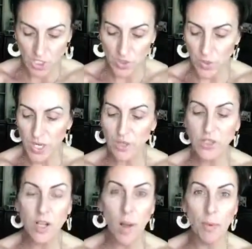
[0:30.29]
So
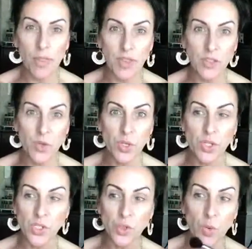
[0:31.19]
here's a couple things you
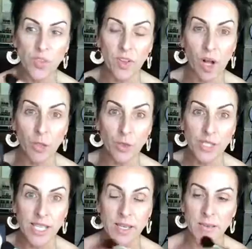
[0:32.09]
can do with the color
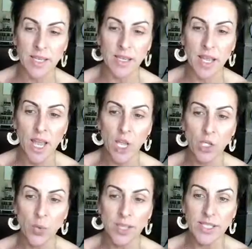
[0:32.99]
Timid.
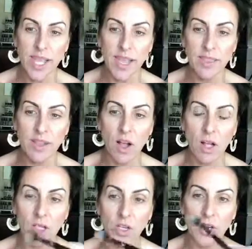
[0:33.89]
You can take the
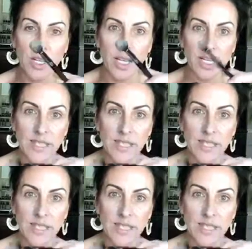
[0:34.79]
color,